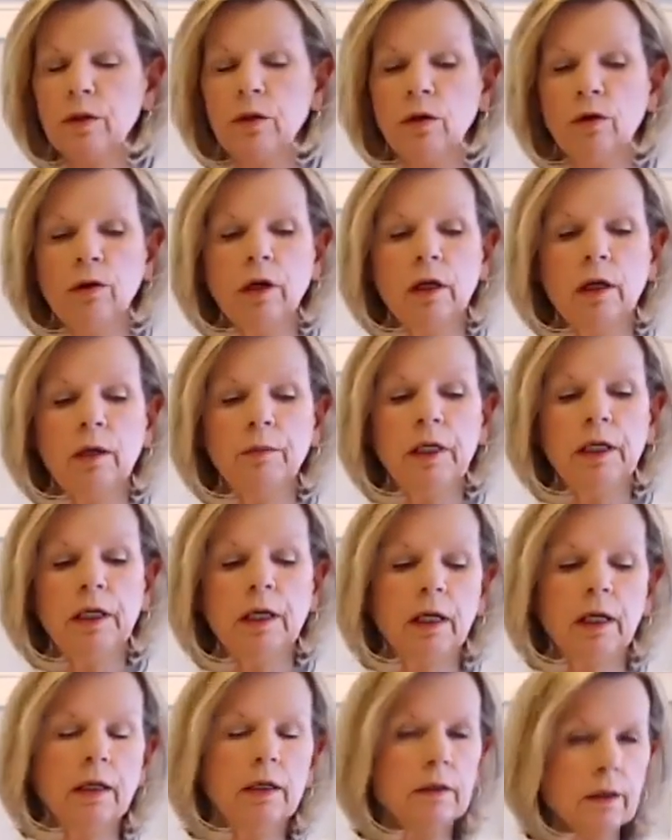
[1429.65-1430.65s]
you're going to be
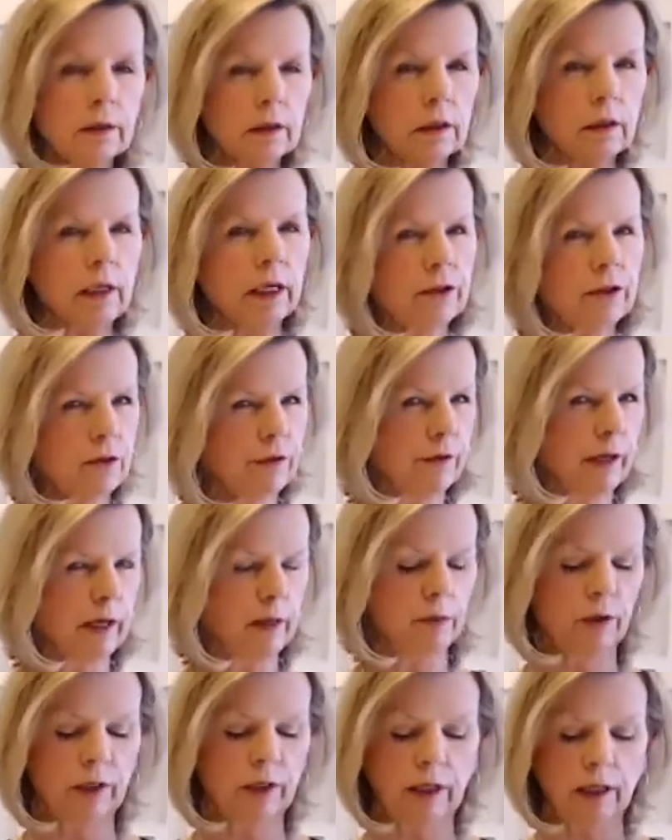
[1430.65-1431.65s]
getting a little extra
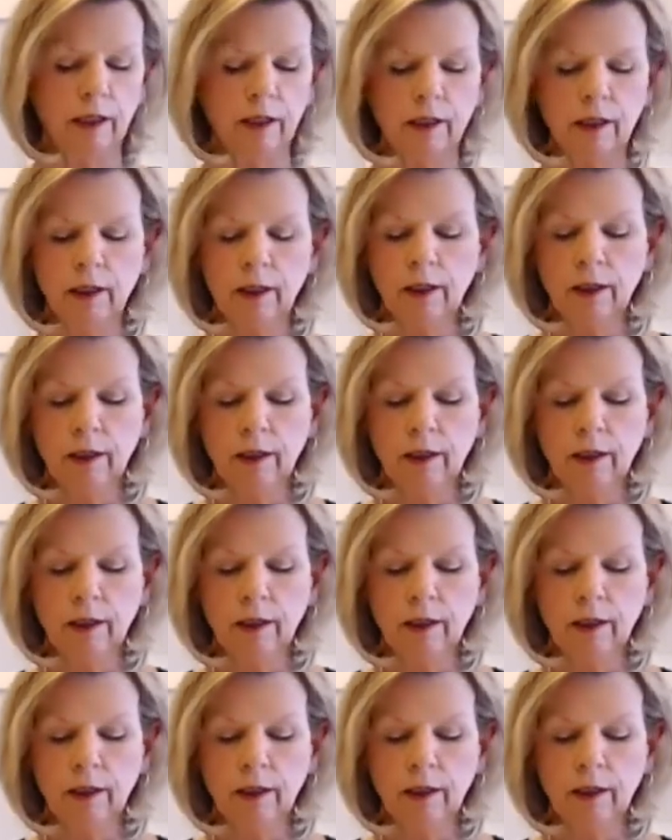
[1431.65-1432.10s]
fiber kick,